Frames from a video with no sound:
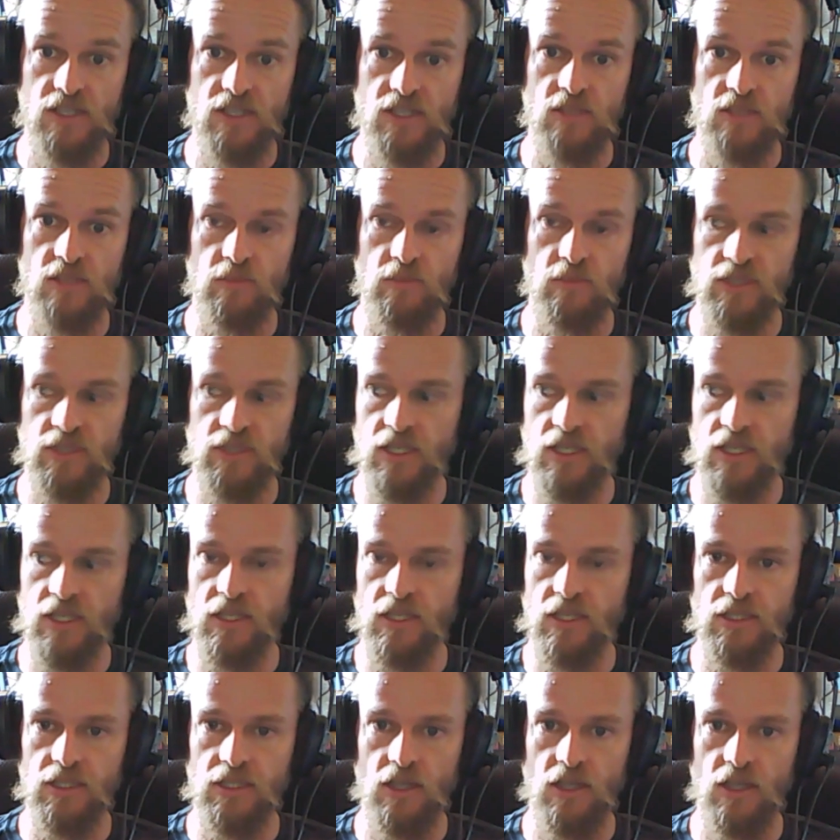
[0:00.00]
and
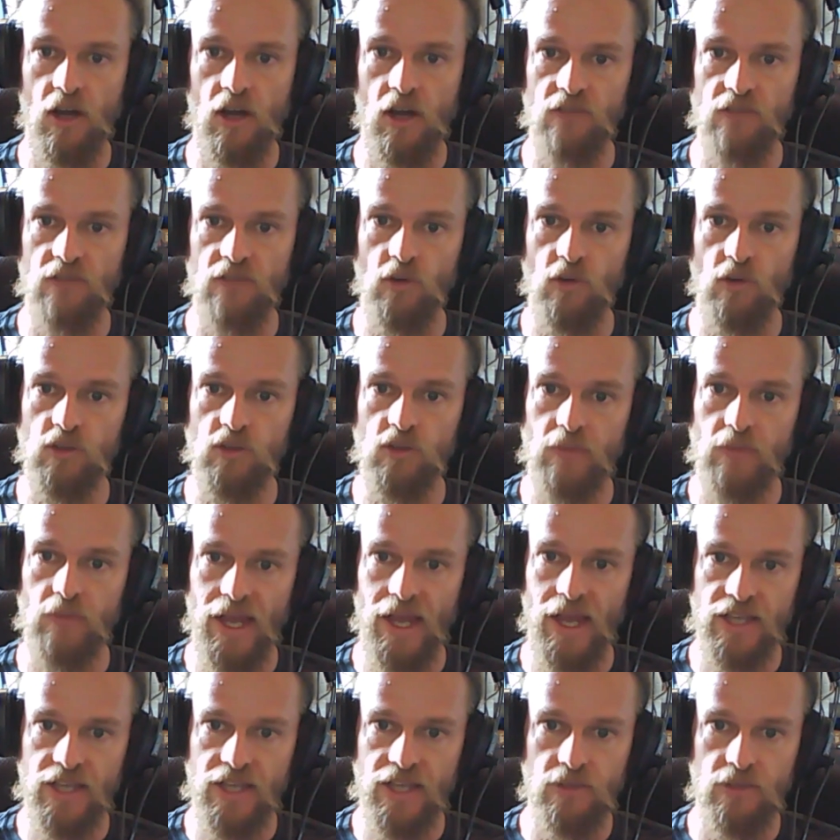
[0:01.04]
particularly high volume
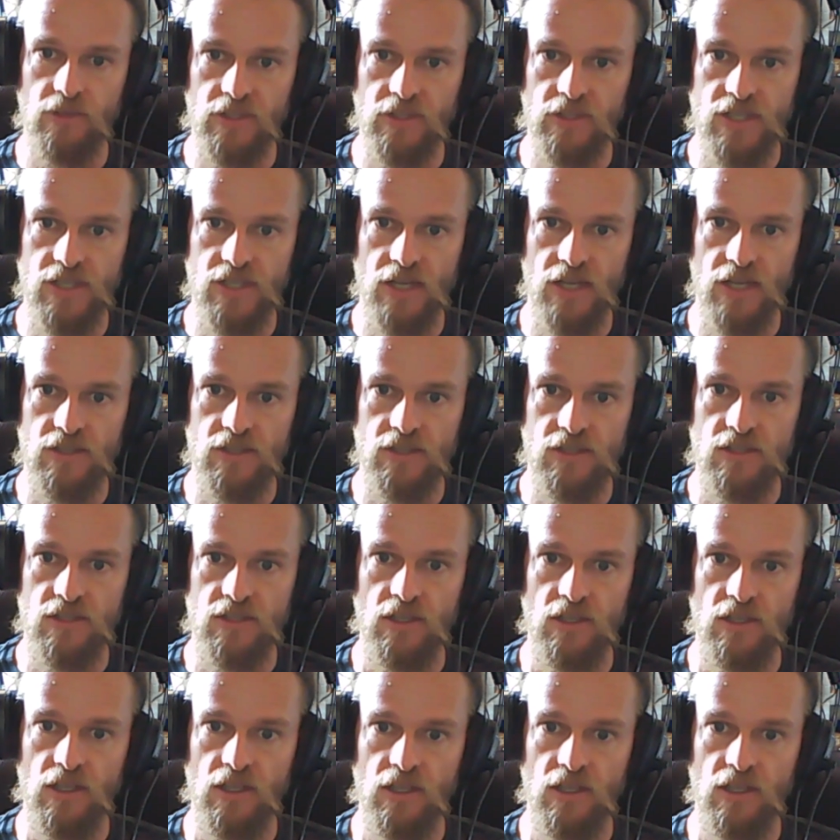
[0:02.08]
accurate attacks,